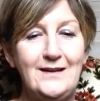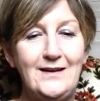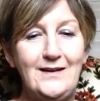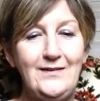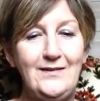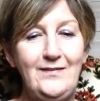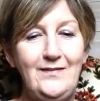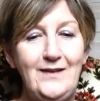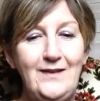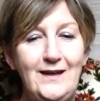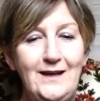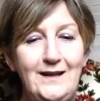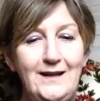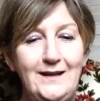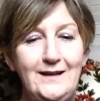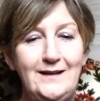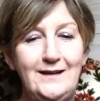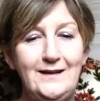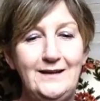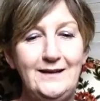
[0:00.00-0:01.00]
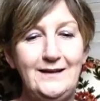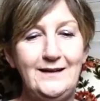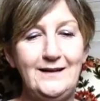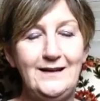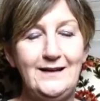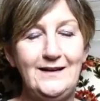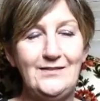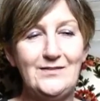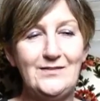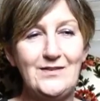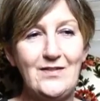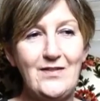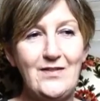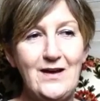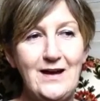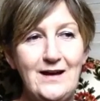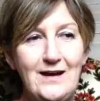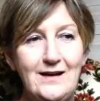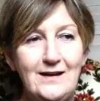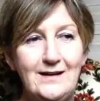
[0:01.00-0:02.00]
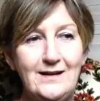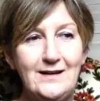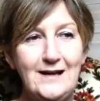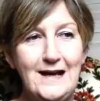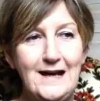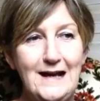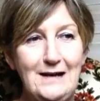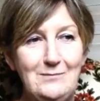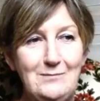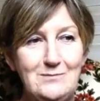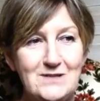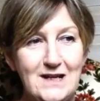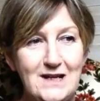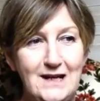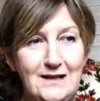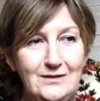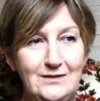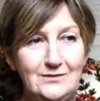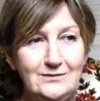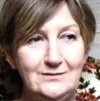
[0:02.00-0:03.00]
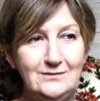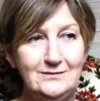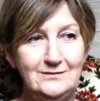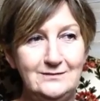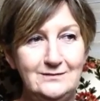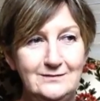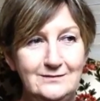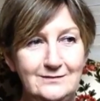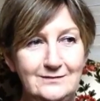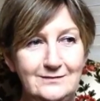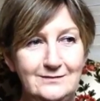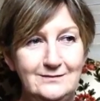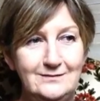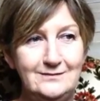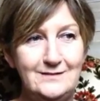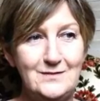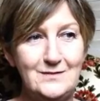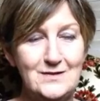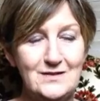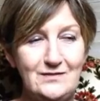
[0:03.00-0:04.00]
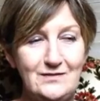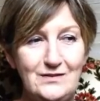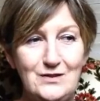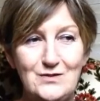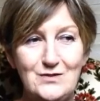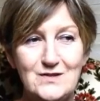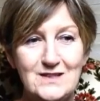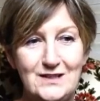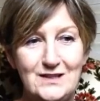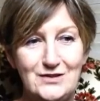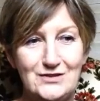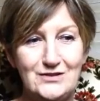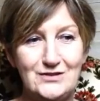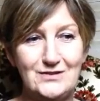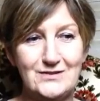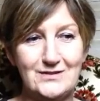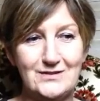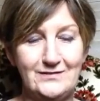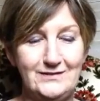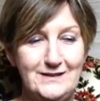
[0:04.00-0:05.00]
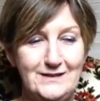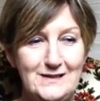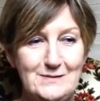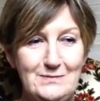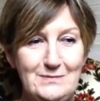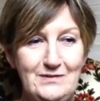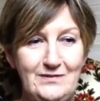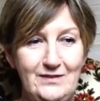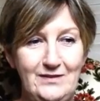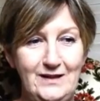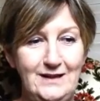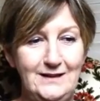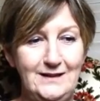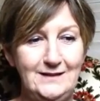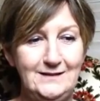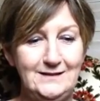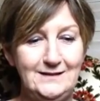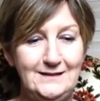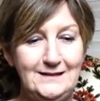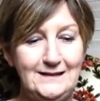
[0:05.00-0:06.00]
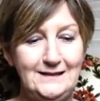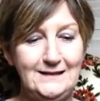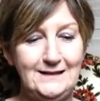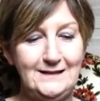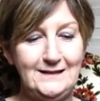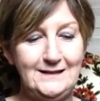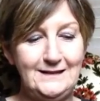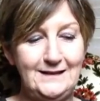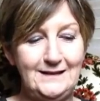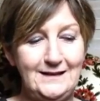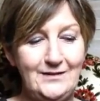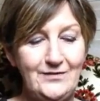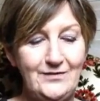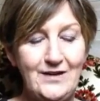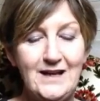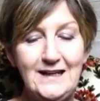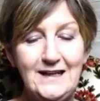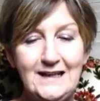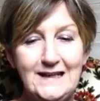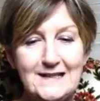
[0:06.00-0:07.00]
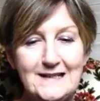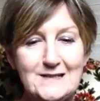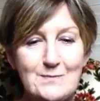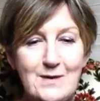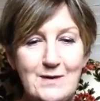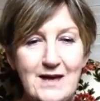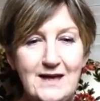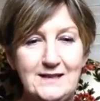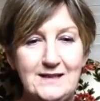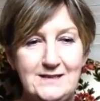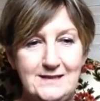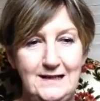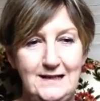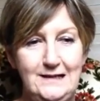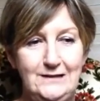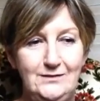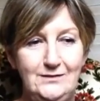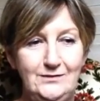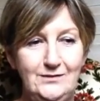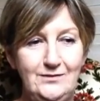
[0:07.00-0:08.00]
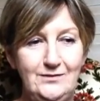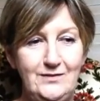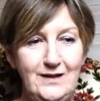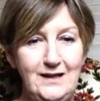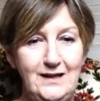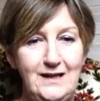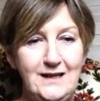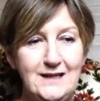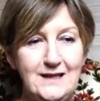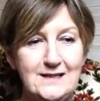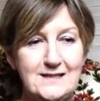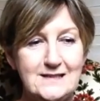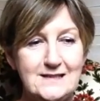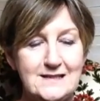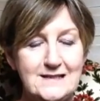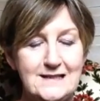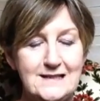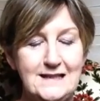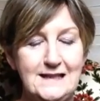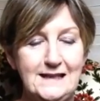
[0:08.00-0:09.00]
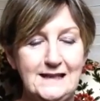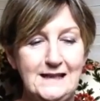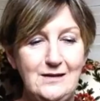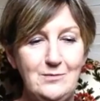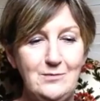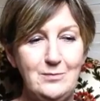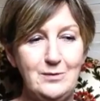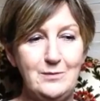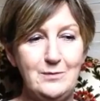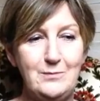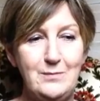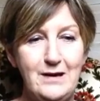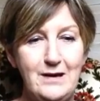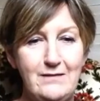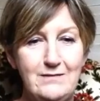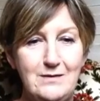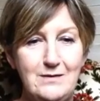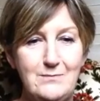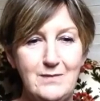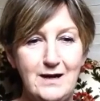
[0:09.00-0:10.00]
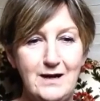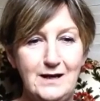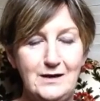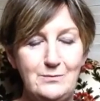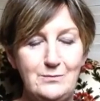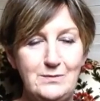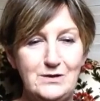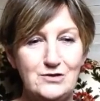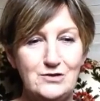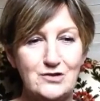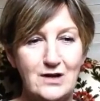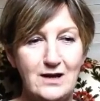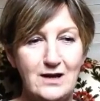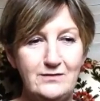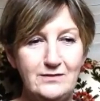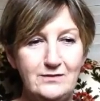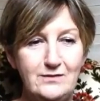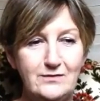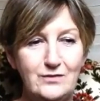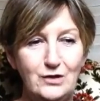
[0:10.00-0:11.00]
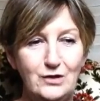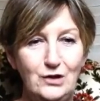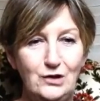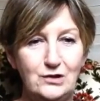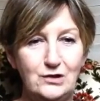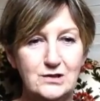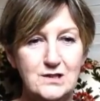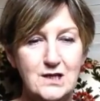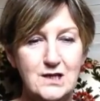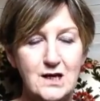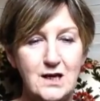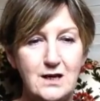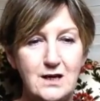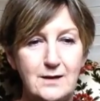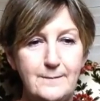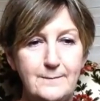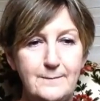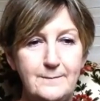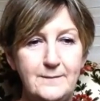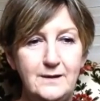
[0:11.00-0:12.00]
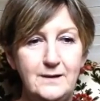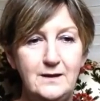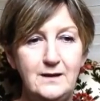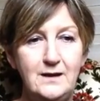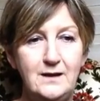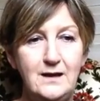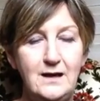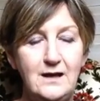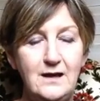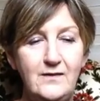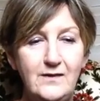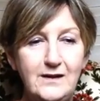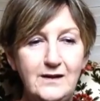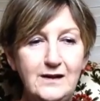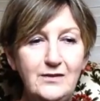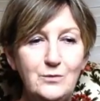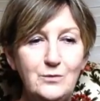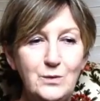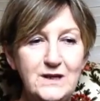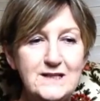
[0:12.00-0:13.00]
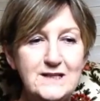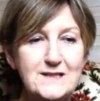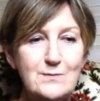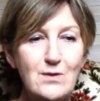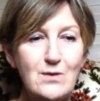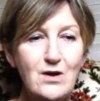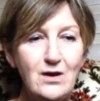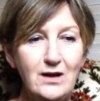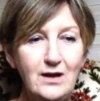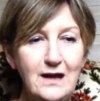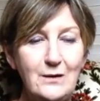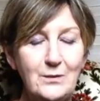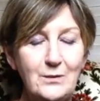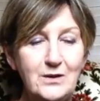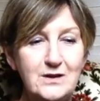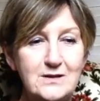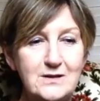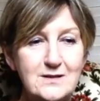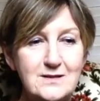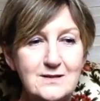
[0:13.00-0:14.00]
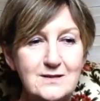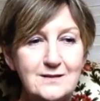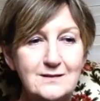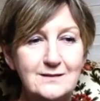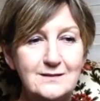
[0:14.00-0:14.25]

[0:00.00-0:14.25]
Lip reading: And then after that calmed down, there's a few sessions of it to be fair. Finally gets my head down, finally gets to sleep, and bearing in mind I've been driving for a long time. And then in the wee small hours,